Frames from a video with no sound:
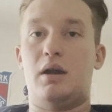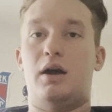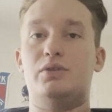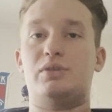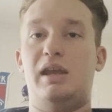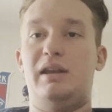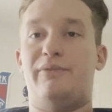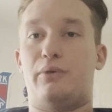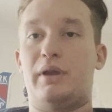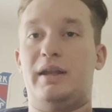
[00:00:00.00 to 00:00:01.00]

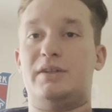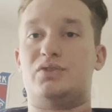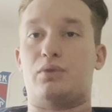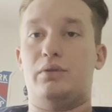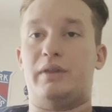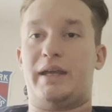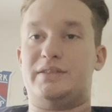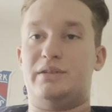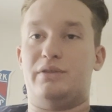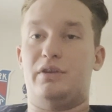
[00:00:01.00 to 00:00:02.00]
184 innings thrown
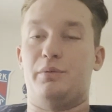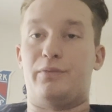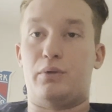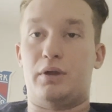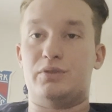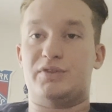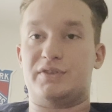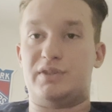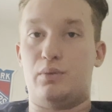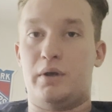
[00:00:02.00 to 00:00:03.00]
last year. The year before,
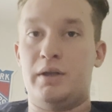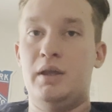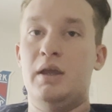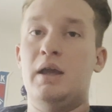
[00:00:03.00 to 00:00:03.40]
161.